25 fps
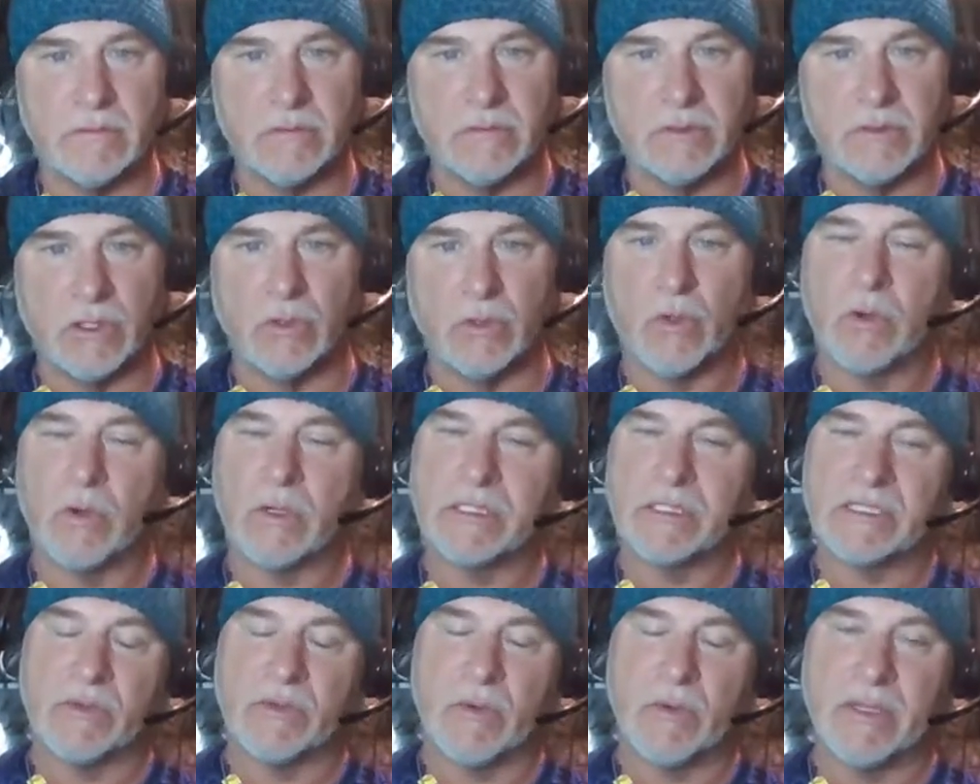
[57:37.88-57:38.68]
The
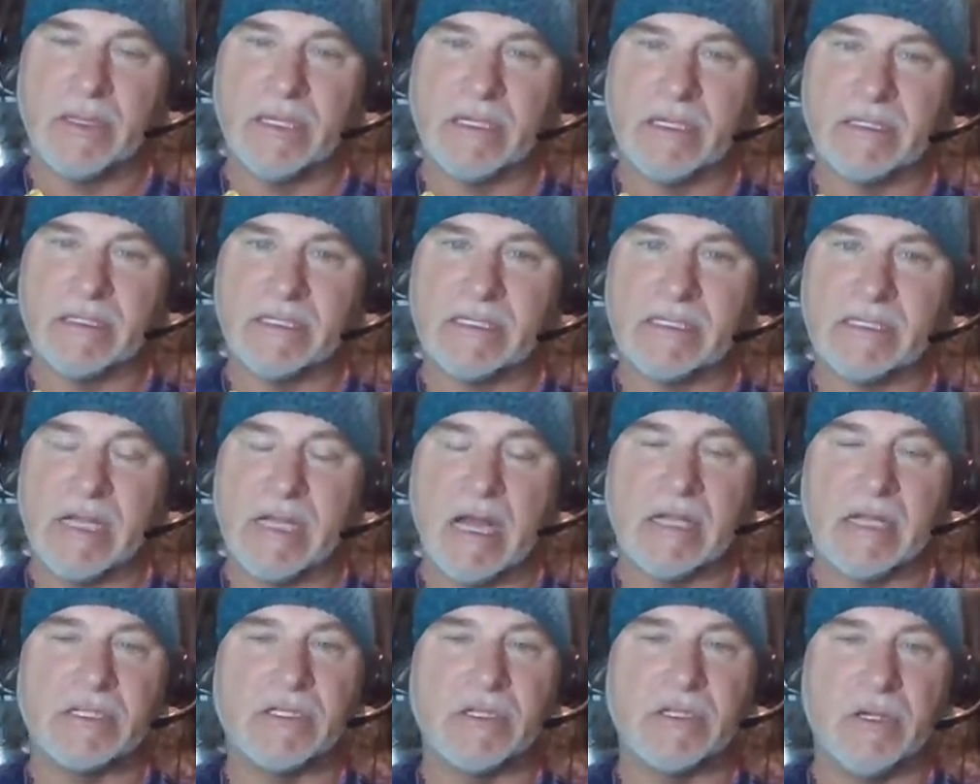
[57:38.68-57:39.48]
Lord's the one that
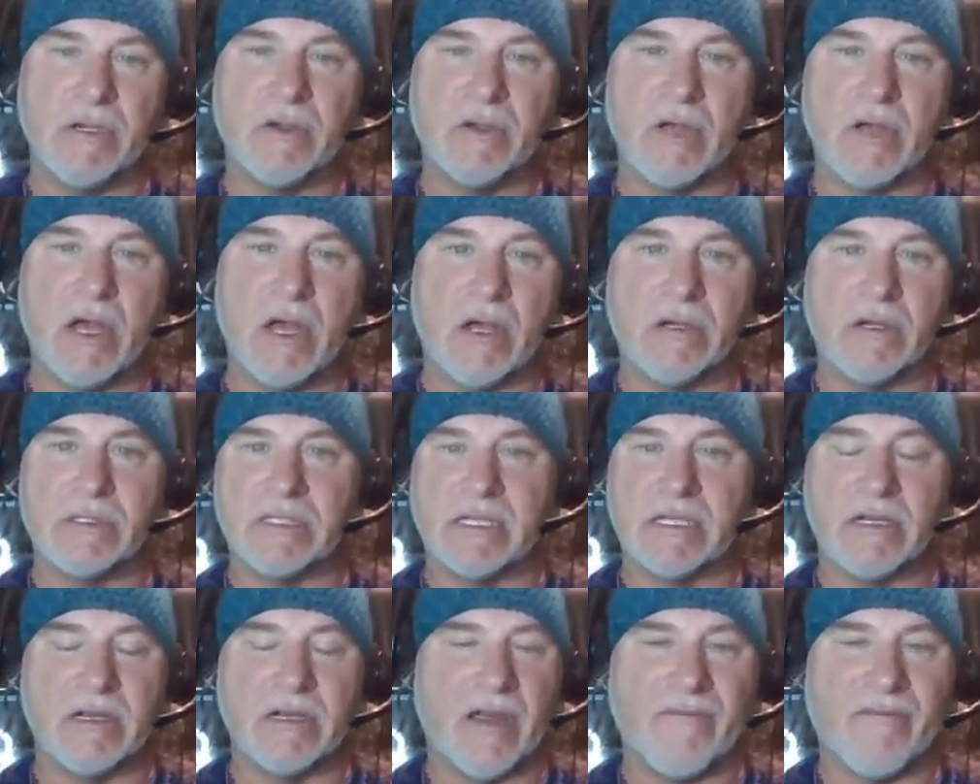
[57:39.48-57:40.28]
decides who
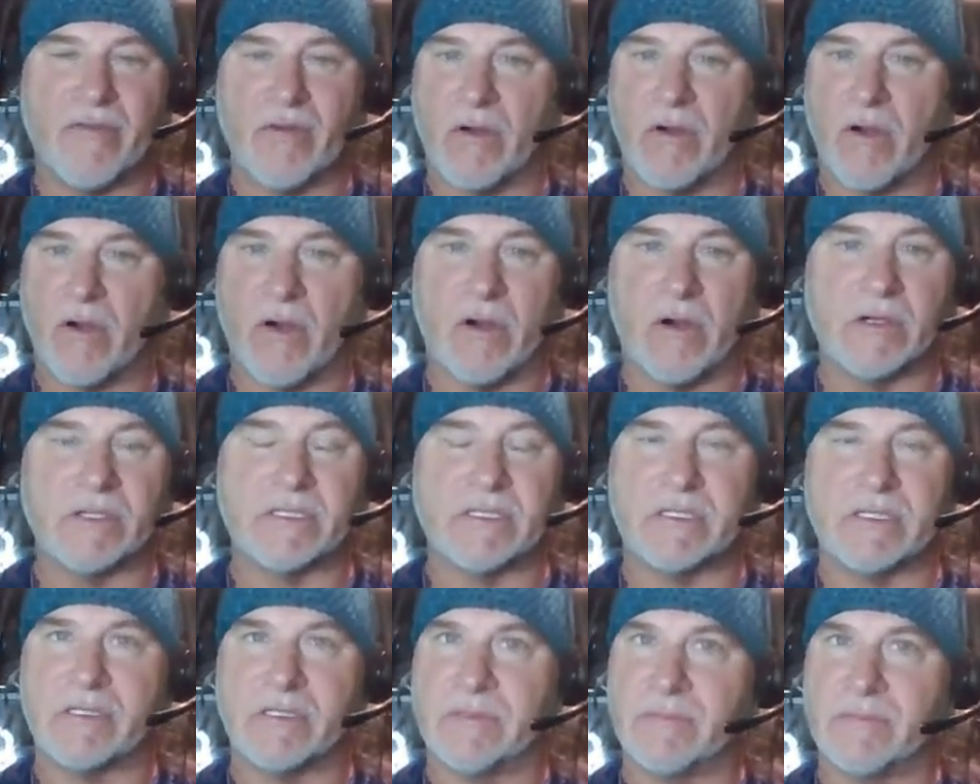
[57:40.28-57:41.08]
goes. And if your
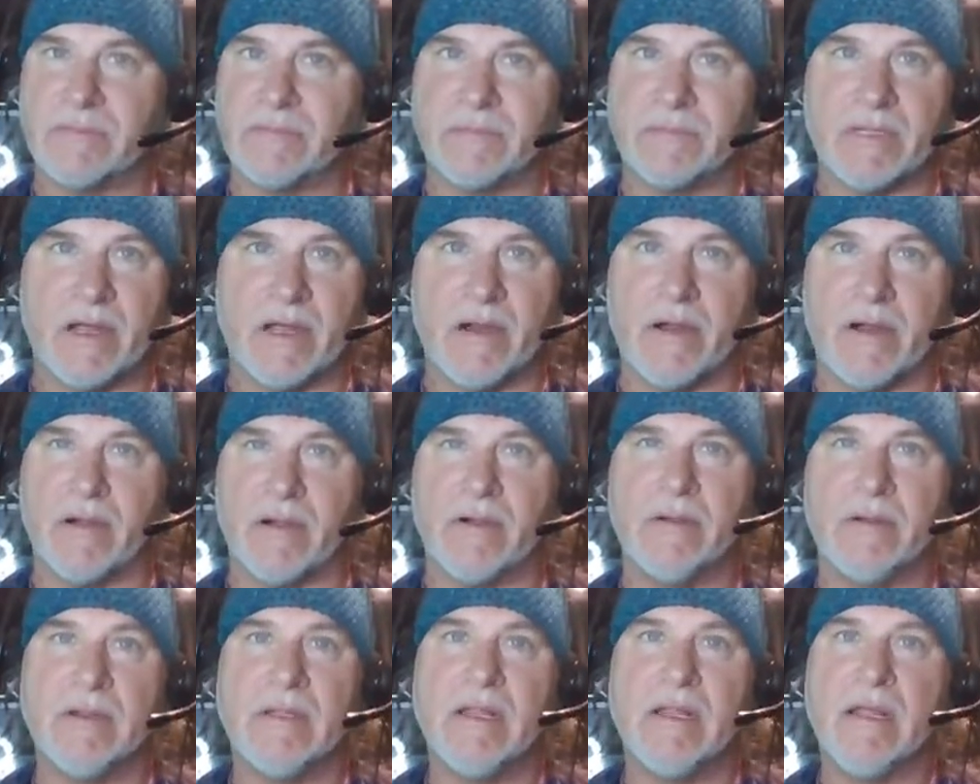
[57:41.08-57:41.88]
heart's
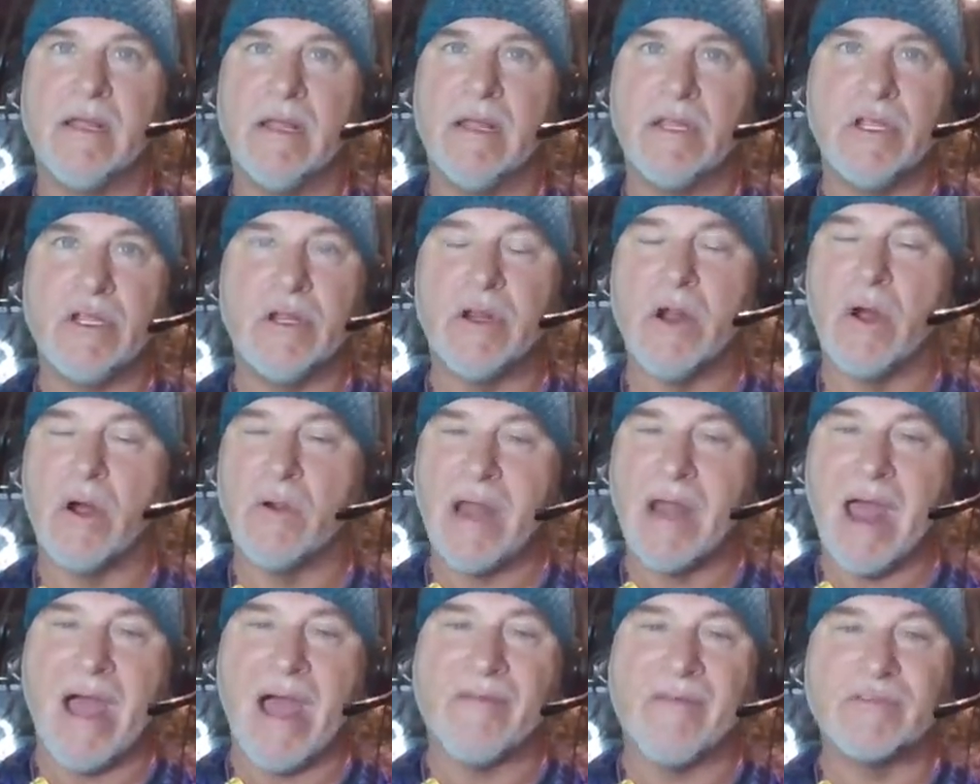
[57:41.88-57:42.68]
there, you
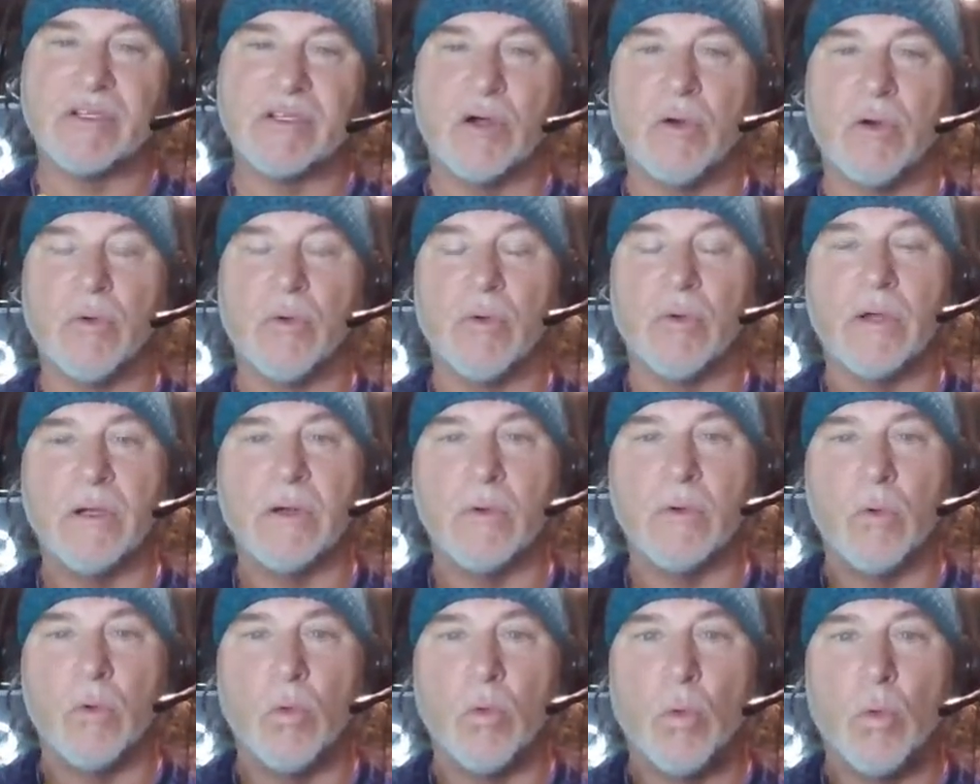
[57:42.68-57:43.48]
don't have to
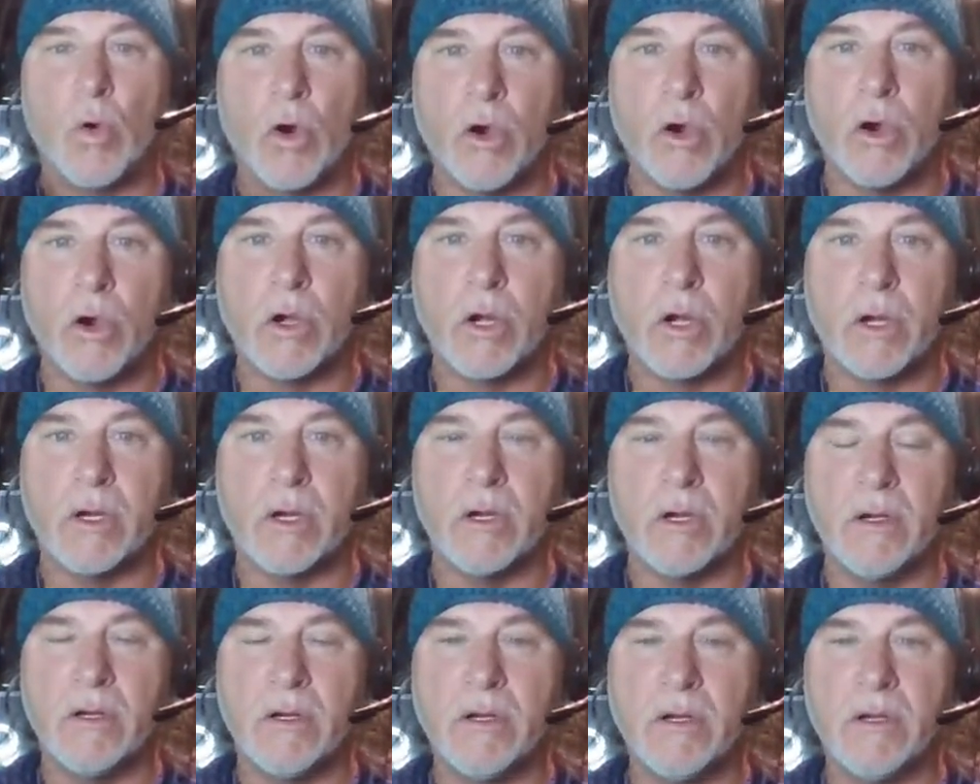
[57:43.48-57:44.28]
work.
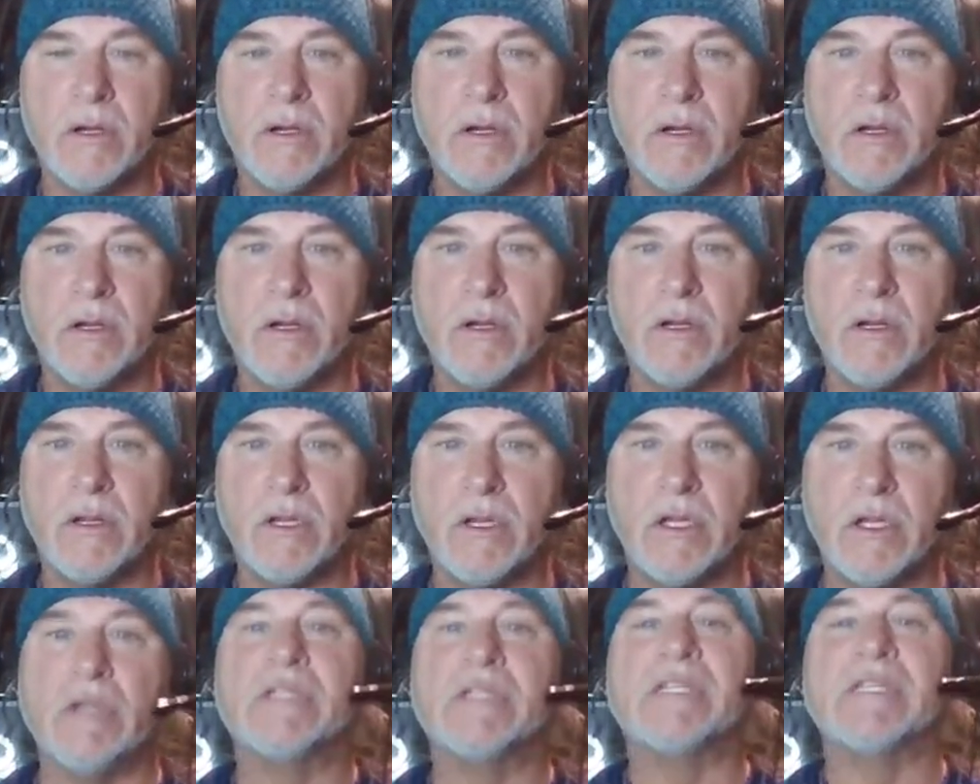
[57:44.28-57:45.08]

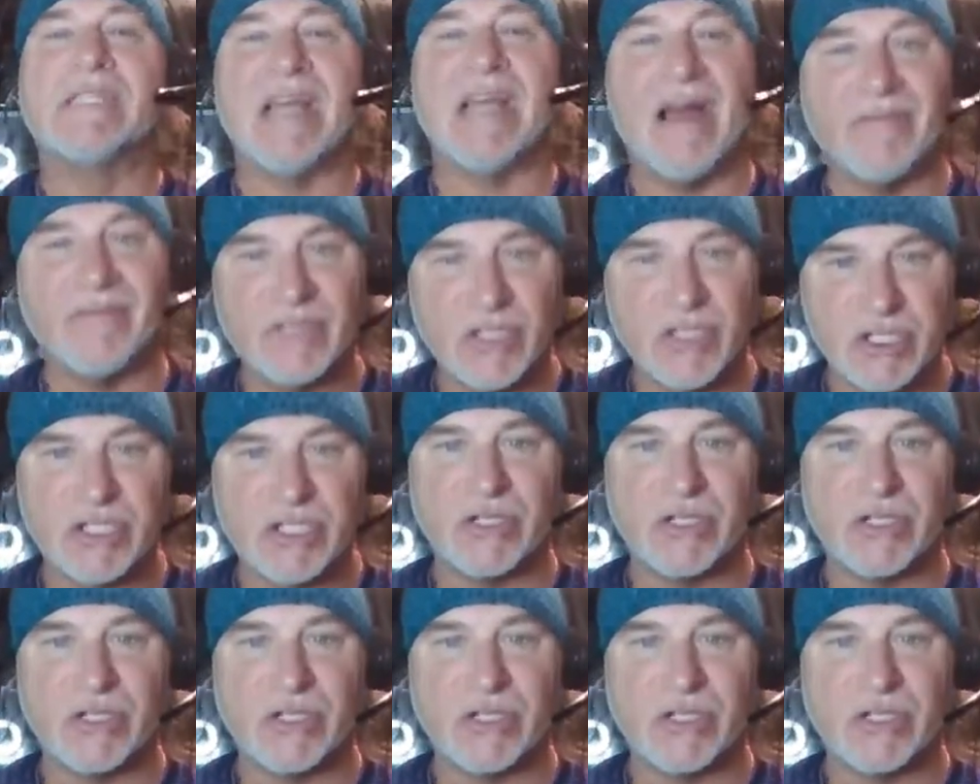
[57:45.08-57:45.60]
You just have to